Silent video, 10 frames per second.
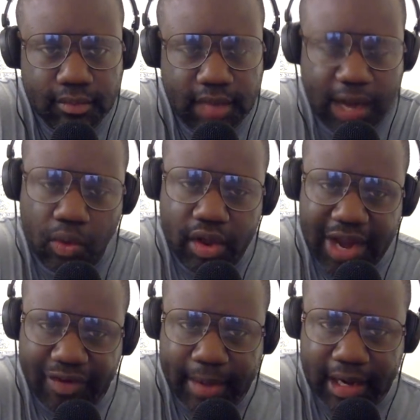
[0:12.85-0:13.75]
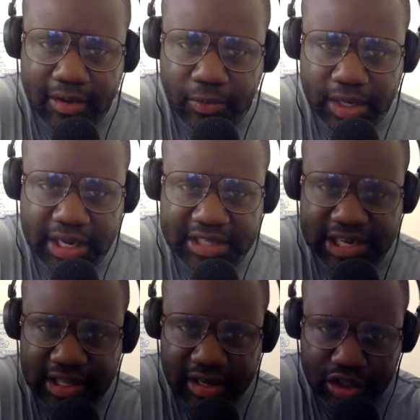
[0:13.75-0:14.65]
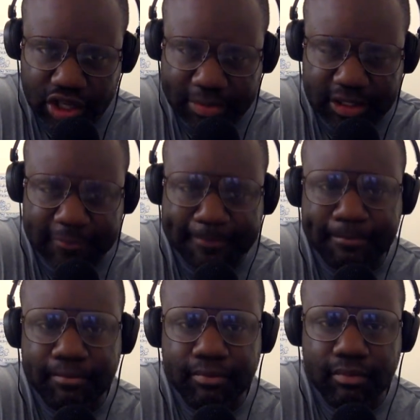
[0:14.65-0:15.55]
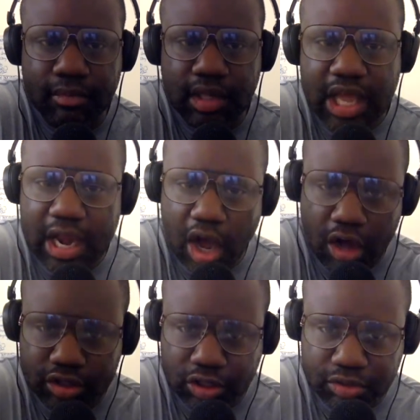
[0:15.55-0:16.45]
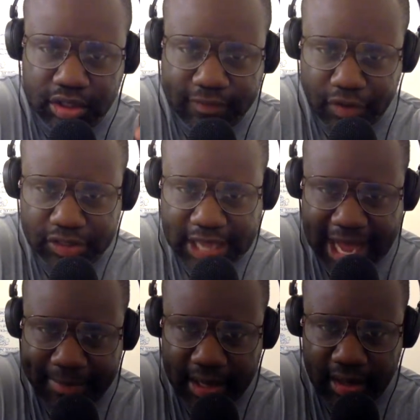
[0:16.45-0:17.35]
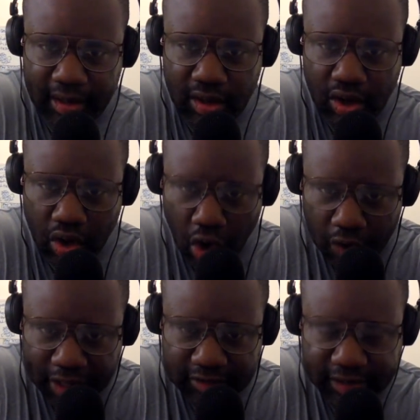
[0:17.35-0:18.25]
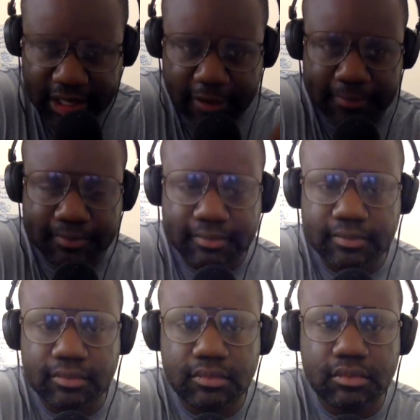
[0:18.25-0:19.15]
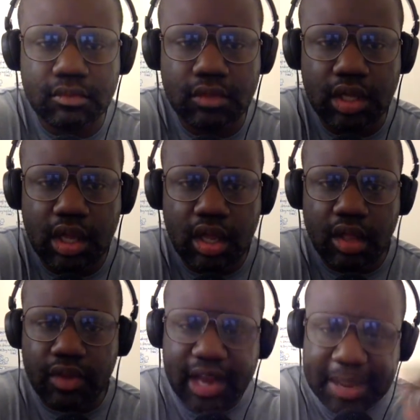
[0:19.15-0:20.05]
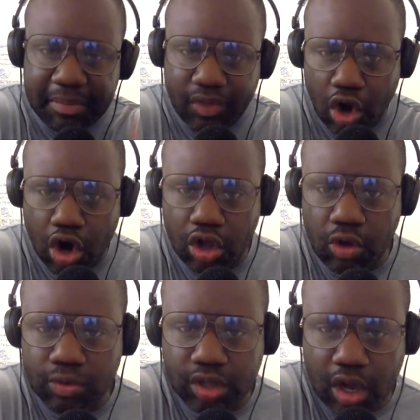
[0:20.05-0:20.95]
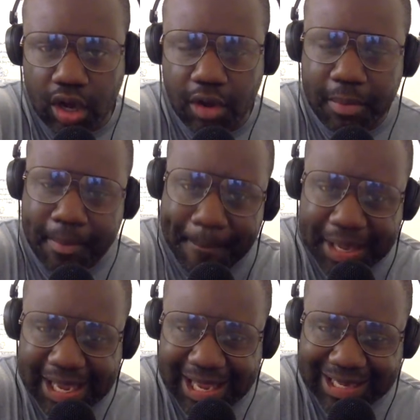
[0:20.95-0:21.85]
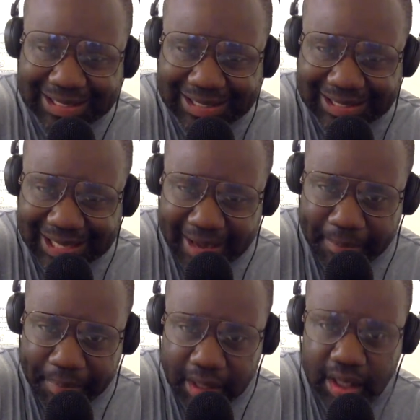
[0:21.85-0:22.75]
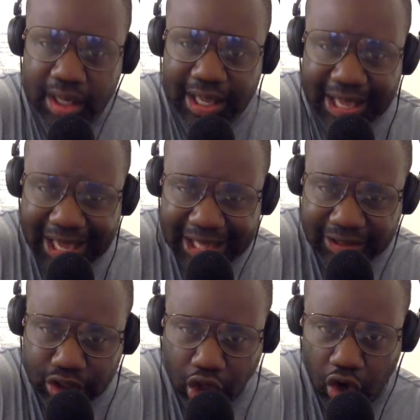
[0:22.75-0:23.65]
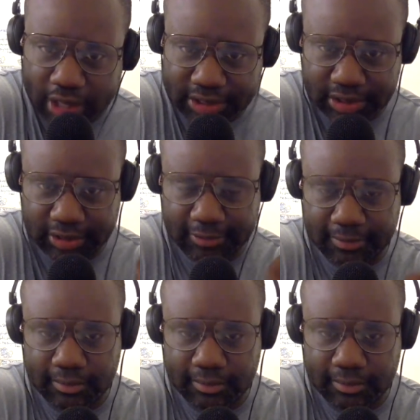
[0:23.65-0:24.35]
that I want everybody to read. It's in the description and also to the first comment on this video. The name of the article was called "Being a Simp is a Choice."